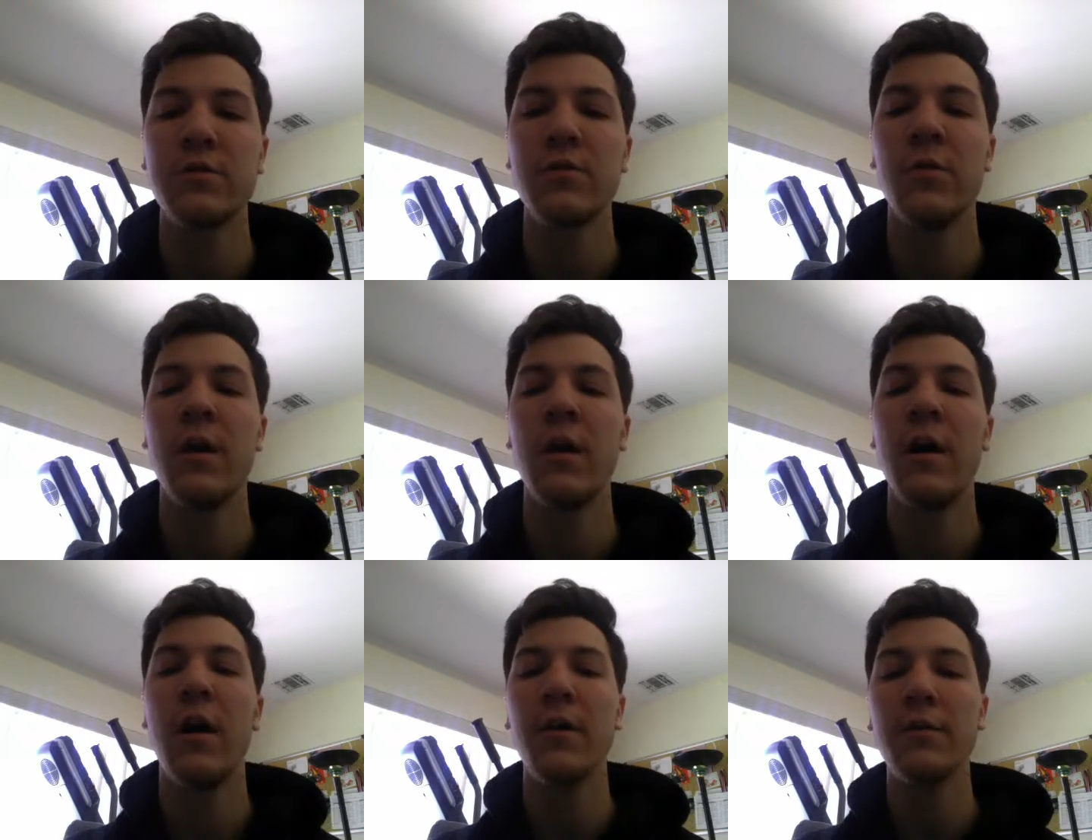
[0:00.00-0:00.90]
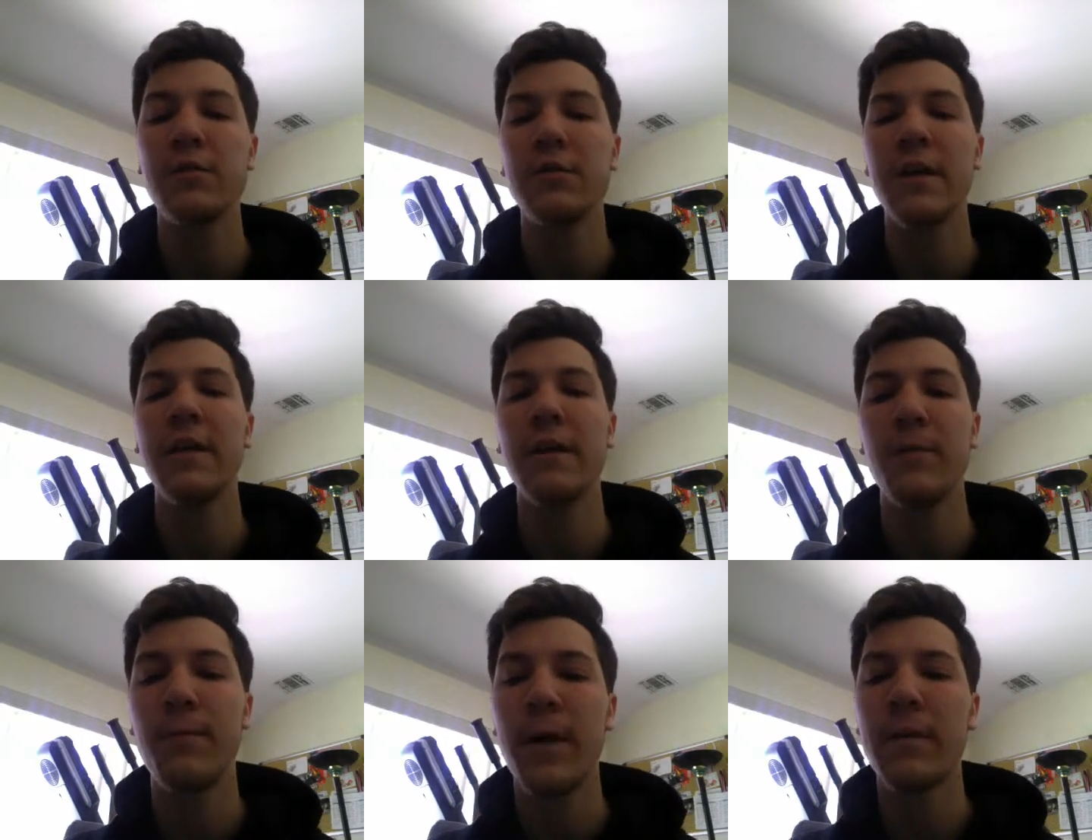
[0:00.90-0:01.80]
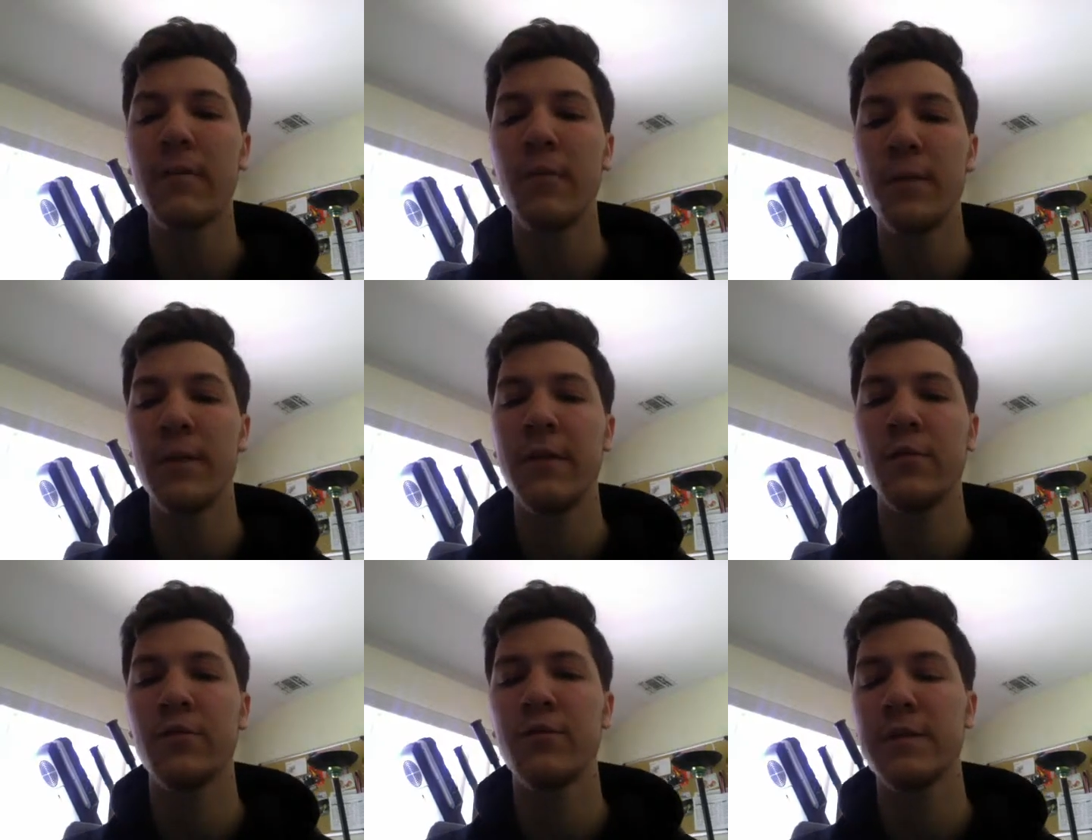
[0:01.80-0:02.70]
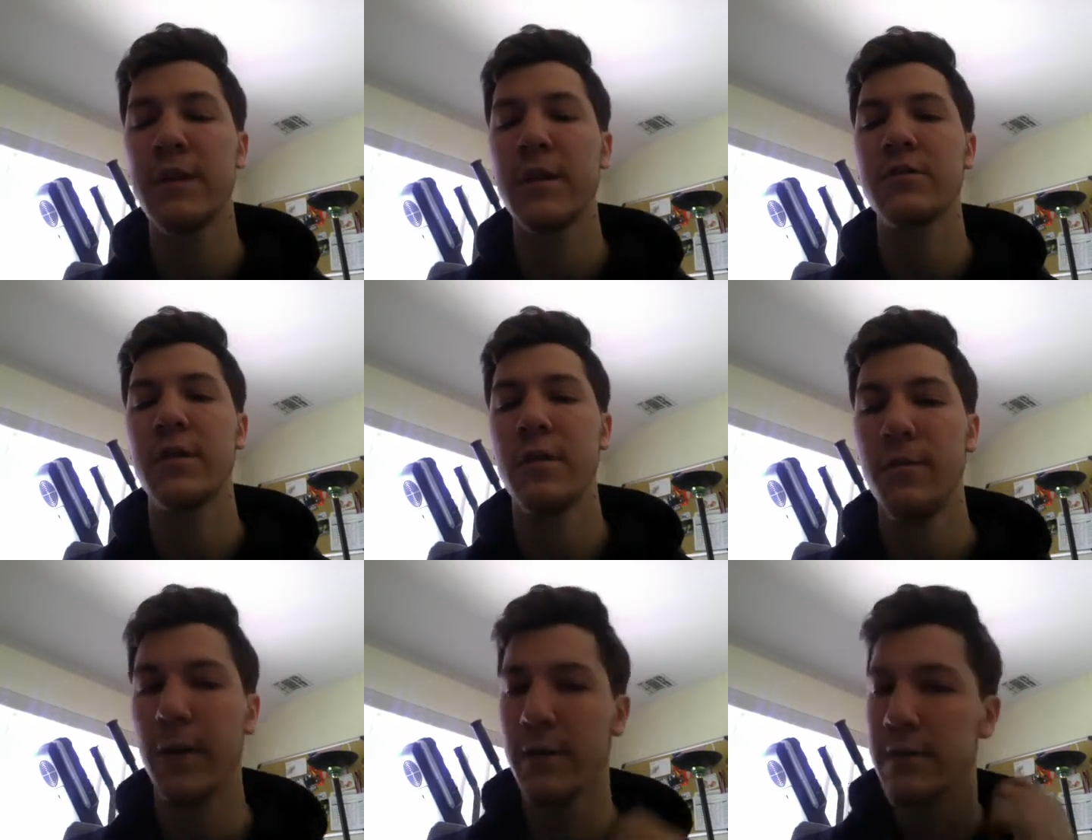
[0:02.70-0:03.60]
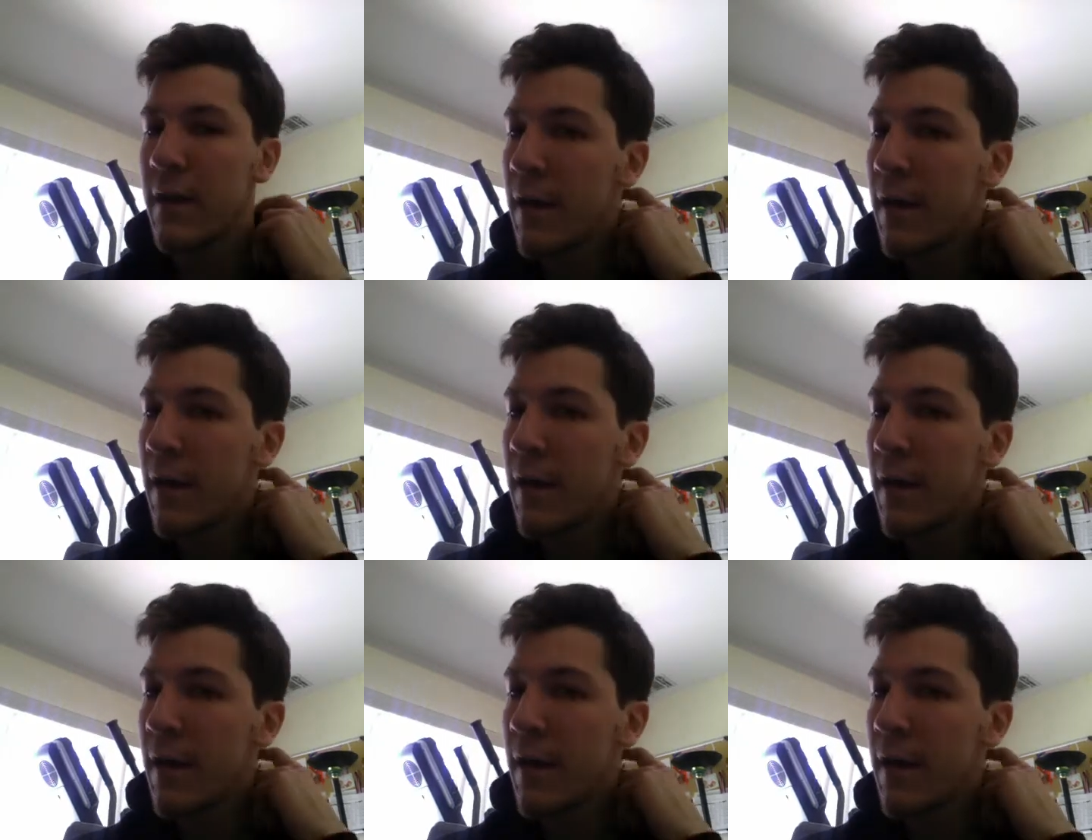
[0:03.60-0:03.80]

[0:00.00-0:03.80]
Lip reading: to understand the effect of a material transaction and effects.